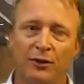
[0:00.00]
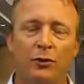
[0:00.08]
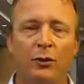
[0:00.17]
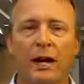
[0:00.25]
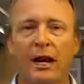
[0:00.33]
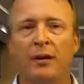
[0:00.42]

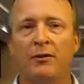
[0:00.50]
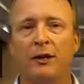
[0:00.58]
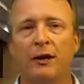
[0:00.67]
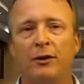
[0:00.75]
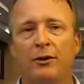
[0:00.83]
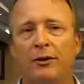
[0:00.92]
You have
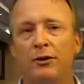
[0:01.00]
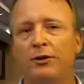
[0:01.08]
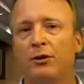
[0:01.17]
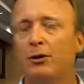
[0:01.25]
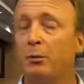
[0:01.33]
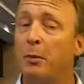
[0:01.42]
either a
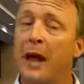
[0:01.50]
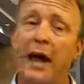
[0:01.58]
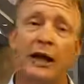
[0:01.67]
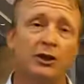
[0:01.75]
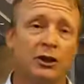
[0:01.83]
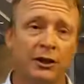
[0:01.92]
certain
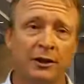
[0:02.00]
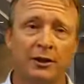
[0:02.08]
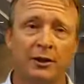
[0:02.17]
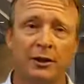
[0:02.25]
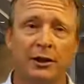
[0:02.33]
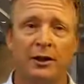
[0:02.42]
passion
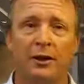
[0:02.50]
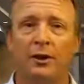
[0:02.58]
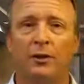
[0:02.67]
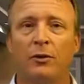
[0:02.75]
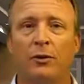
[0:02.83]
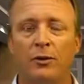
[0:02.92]

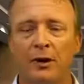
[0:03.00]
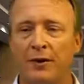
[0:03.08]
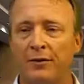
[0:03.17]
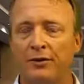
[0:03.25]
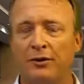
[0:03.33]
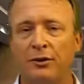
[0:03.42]
or you
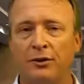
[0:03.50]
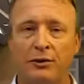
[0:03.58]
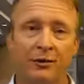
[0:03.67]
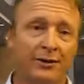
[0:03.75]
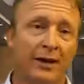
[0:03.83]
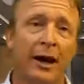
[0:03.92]
have a certain
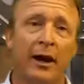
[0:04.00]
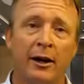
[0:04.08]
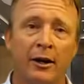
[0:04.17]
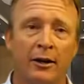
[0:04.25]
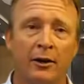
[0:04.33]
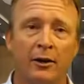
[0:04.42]

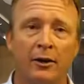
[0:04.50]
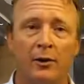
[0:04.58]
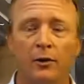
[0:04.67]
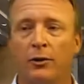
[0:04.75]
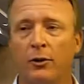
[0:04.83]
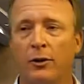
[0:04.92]
desire
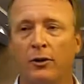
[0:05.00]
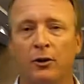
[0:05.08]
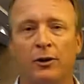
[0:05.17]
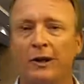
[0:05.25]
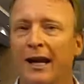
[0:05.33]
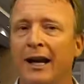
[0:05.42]
or
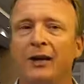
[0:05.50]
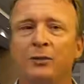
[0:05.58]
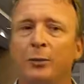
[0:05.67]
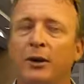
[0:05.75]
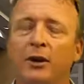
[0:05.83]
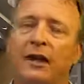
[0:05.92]
you're an
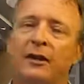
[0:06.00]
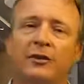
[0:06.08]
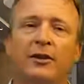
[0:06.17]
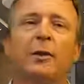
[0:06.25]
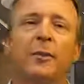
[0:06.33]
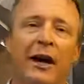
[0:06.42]
expert in
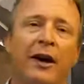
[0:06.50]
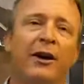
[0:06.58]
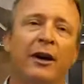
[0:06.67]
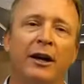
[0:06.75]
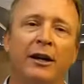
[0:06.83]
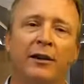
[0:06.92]
some
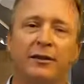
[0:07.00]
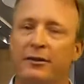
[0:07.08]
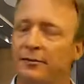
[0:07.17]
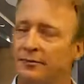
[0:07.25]
area.